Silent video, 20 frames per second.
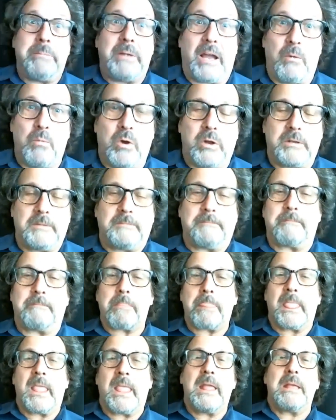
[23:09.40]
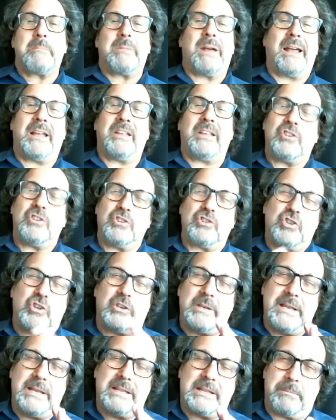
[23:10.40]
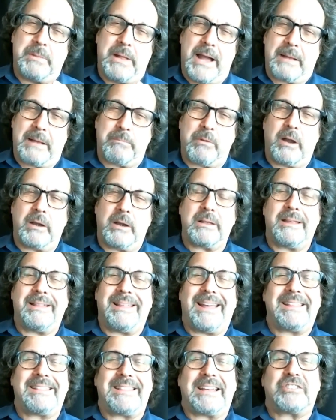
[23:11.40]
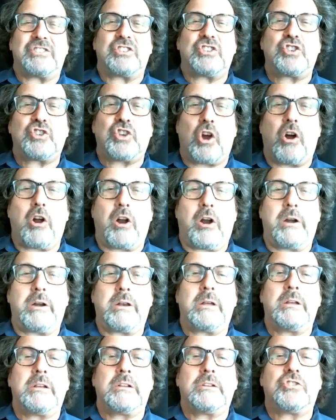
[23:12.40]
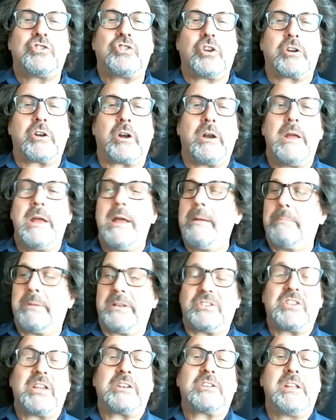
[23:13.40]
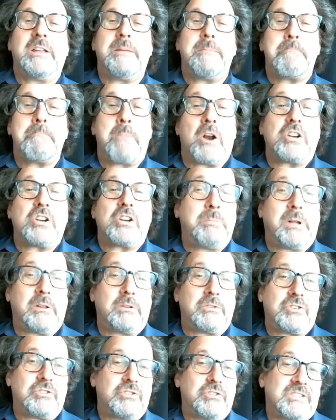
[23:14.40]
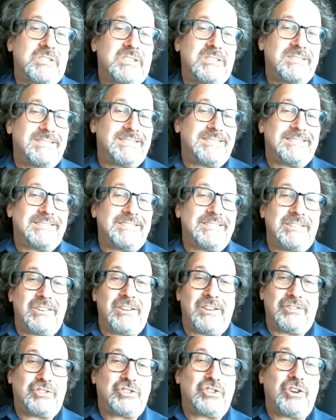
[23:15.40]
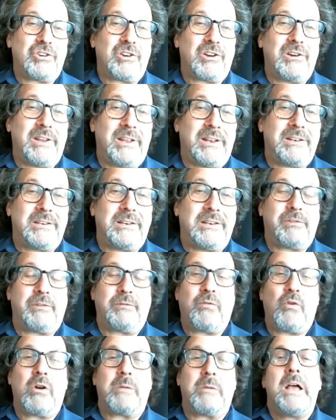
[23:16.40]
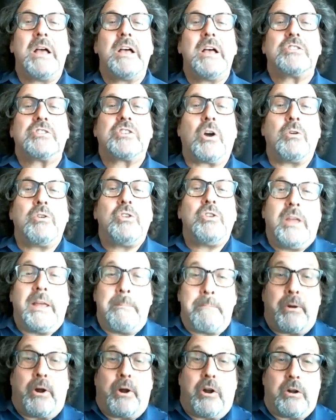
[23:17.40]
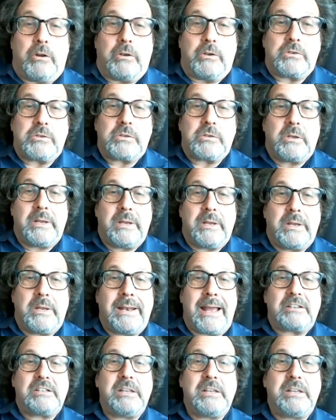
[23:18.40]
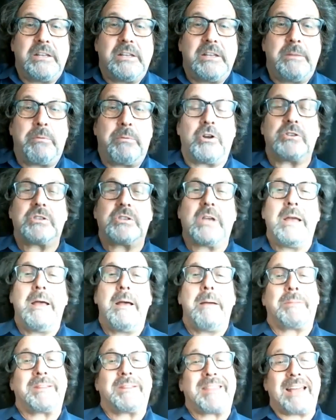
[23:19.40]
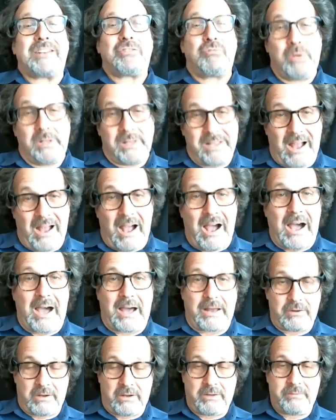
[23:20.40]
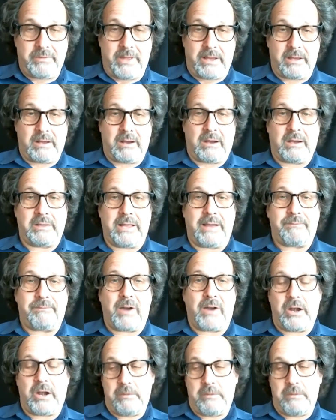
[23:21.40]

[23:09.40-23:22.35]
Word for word: I wouldn't. But eh, you shouldn't eat the black part. That, that's charred sugar. But essentially marshmallows are just sugar in a different form. So it burns. It actually burns. But that's really hot on that on that fire.